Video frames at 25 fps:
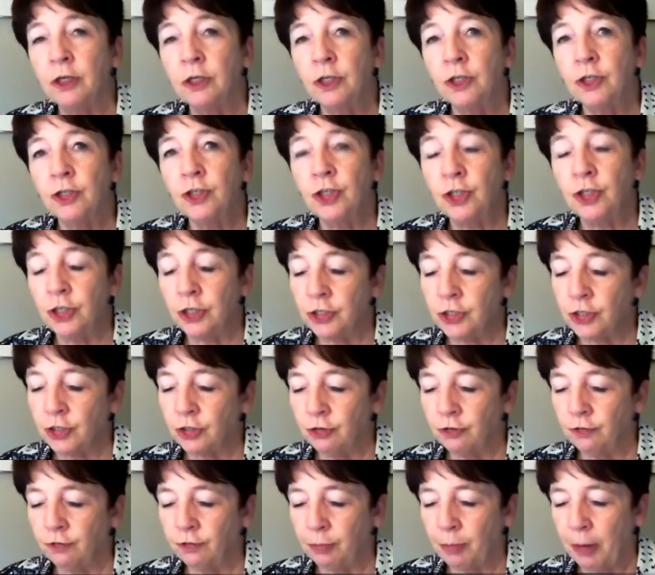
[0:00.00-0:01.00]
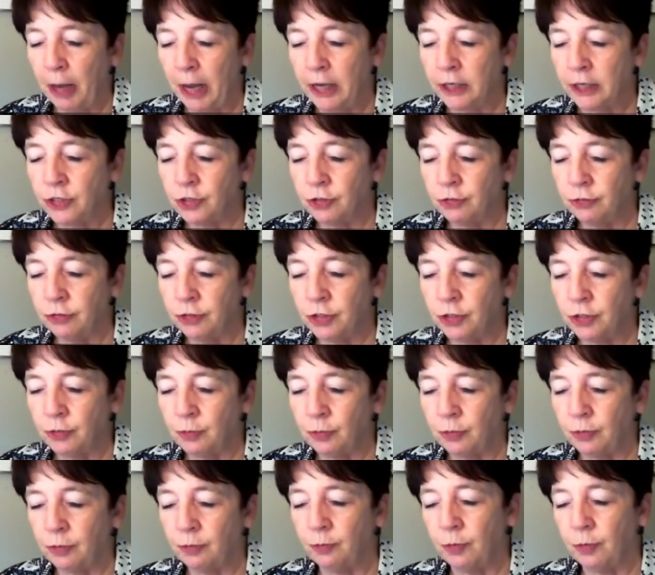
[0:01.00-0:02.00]
She has served pastorate
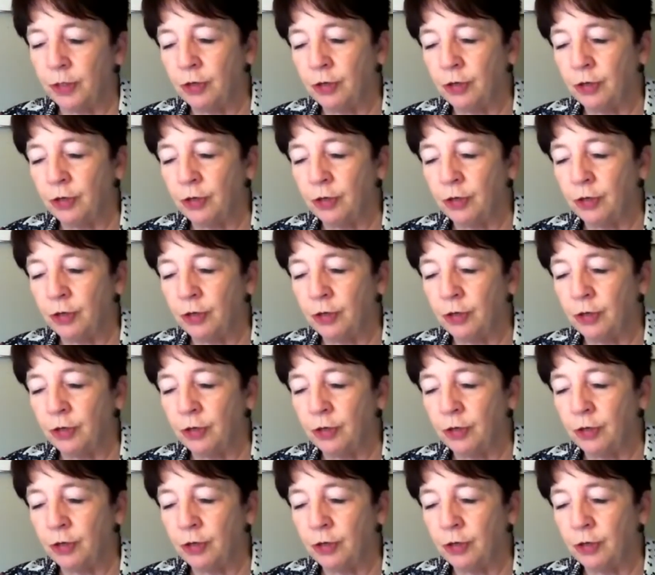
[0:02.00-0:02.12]
with